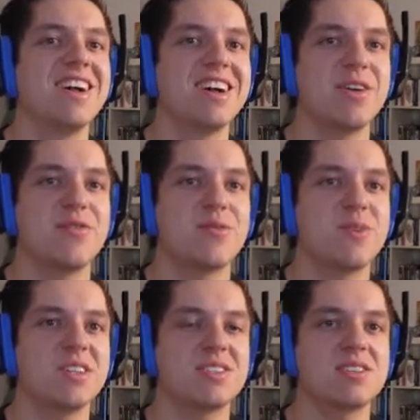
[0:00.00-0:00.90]
if you
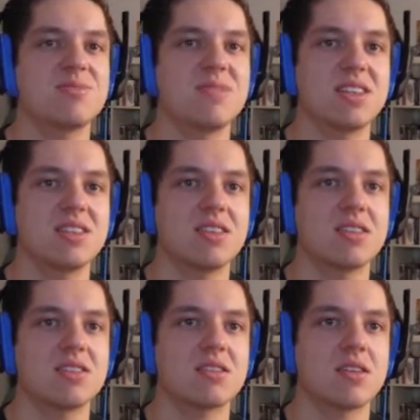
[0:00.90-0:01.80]
press this button,
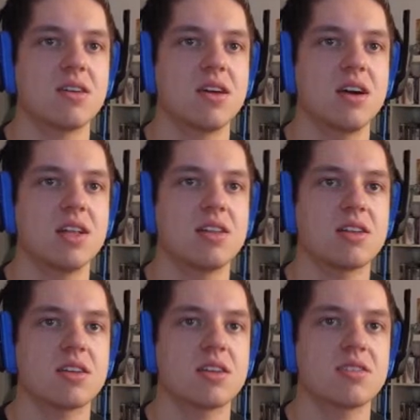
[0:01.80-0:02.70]
it's. I
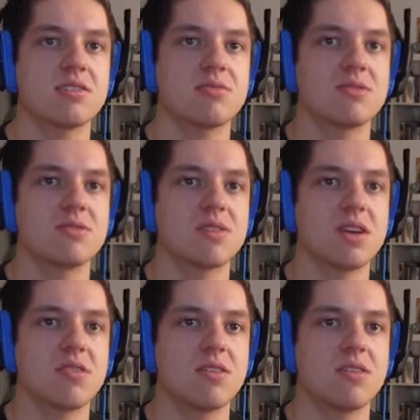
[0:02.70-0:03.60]
don't click this one to
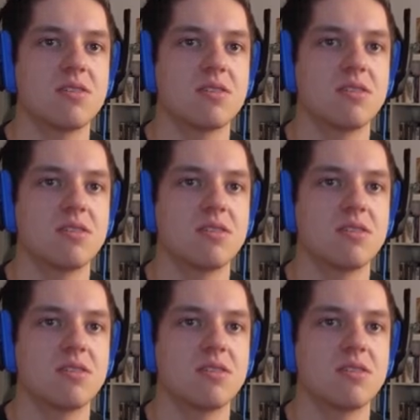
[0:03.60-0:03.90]
carry on.